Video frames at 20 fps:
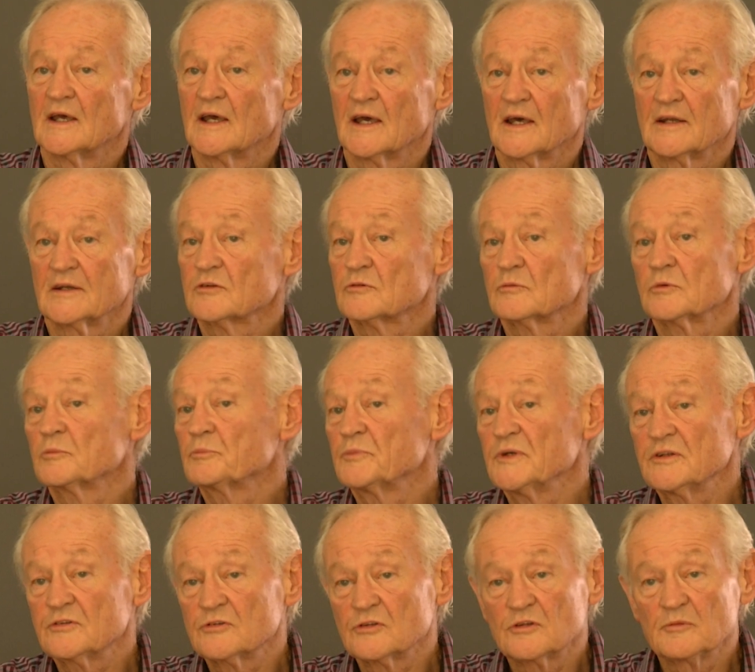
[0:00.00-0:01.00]
and it will be
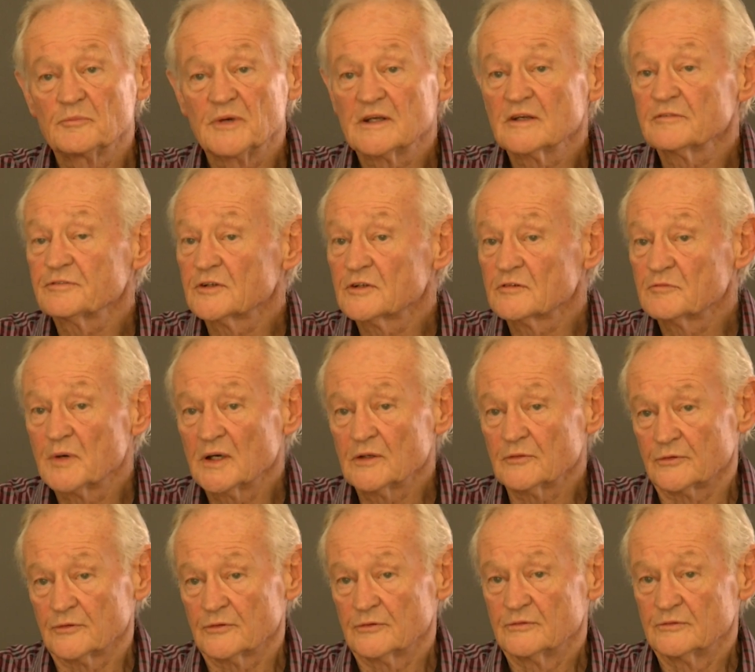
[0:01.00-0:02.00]
to the benefit of
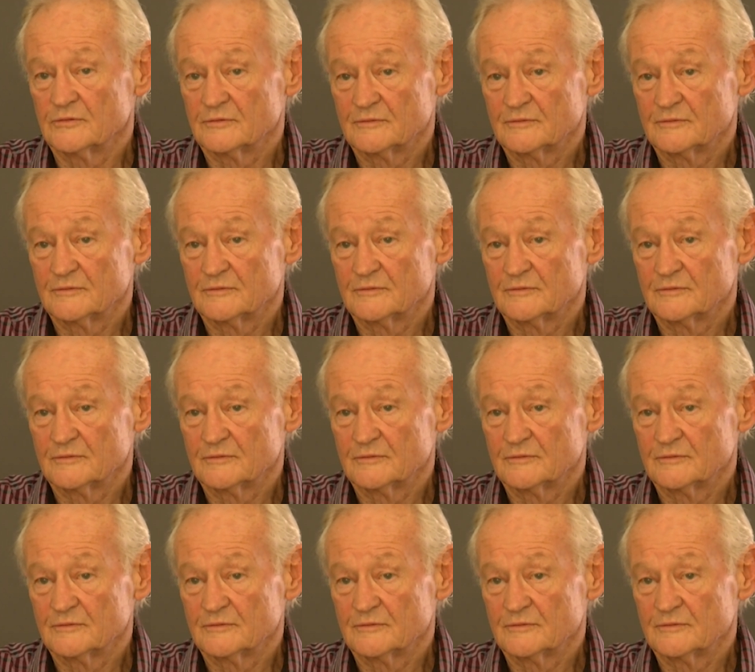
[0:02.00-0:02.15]
both.